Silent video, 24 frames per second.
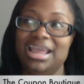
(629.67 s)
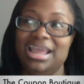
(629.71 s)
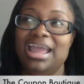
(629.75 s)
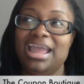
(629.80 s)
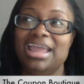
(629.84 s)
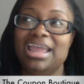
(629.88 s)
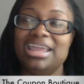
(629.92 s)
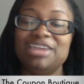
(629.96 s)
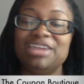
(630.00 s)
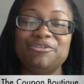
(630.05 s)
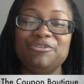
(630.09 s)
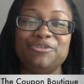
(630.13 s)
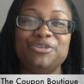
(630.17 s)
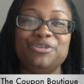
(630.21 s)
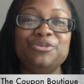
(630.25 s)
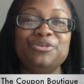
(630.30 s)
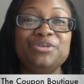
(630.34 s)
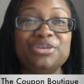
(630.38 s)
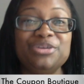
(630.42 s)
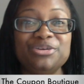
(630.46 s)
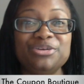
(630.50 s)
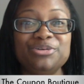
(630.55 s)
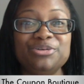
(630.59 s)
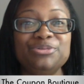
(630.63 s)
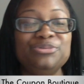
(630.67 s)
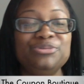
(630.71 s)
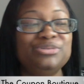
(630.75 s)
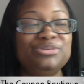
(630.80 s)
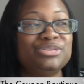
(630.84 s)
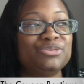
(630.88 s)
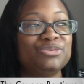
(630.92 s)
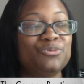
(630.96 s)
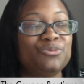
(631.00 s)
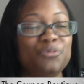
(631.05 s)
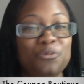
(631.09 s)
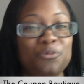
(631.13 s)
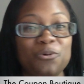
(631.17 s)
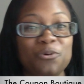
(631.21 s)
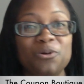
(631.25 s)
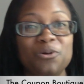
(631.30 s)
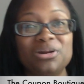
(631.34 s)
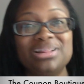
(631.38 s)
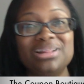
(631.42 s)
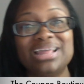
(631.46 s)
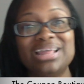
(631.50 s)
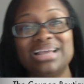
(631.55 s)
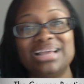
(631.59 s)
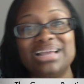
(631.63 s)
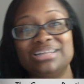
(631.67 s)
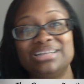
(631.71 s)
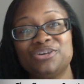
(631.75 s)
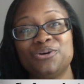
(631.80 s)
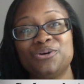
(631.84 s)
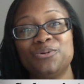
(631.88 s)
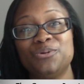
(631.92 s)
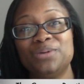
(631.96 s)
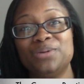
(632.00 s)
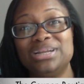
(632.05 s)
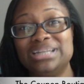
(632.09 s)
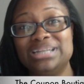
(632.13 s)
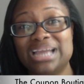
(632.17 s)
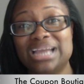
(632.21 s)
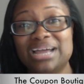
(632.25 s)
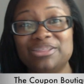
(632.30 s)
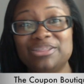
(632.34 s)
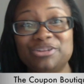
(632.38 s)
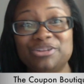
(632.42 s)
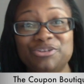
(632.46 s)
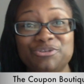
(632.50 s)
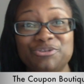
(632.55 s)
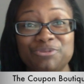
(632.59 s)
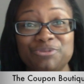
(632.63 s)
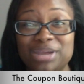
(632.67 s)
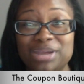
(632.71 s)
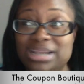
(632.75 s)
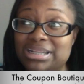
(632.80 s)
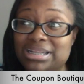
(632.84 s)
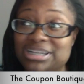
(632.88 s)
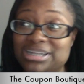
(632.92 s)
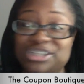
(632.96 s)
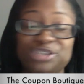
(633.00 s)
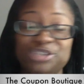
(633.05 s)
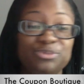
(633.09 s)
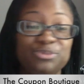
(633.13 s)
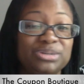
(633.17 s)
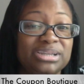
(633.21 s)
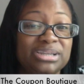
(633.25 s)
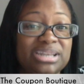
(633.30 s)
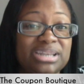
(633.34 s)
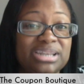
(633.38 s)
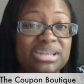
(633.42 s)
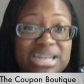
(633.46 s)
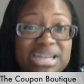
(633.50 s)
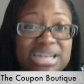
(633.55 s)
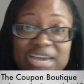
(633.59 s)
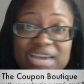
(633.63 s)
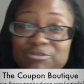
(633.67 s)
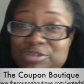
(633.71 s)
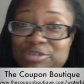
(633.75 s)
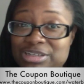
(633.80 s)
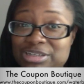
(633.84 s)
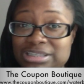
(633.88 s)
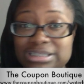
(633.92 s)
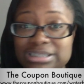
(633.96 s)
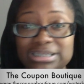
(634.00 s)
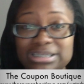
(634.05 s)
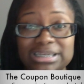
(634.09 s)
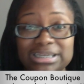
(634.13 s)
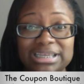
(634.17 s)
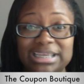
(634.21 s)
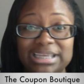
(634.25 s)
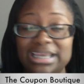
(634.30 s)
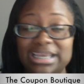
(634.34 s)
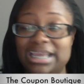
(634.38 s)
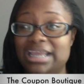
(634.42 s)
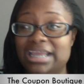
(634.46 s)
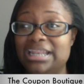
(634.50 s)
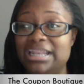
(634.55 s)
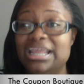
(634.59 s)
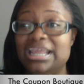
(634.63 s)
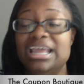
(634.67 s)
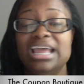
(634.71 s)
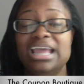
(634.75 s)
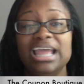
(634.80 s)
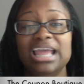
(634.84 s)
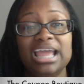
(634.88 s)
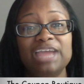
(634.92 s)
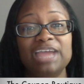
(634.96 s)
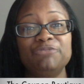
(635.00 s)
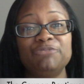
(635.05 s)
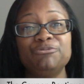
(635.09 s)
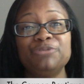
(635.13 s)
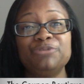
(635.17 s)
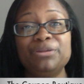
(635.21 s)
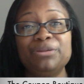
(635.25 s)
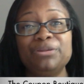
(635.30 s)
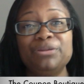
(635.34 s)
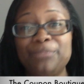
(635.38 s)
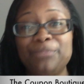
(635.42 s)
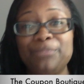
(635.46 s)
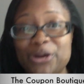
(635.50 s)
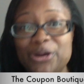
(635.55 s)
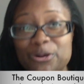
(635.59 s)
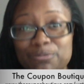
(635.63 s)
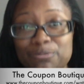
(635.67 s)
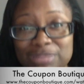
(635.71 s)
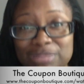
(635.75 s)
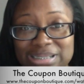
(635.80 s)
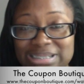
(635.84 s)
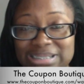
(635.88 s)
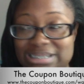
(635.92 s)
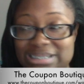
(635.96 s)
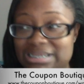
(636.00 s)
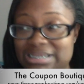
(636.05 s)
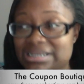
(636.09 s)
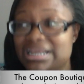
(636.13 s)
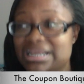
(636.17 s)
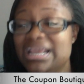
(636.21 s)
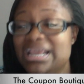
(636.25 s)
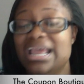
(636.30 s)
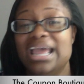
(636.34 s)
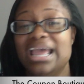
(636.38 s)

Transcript: If you use the water that is going down the drain that you would never see again and repurpose it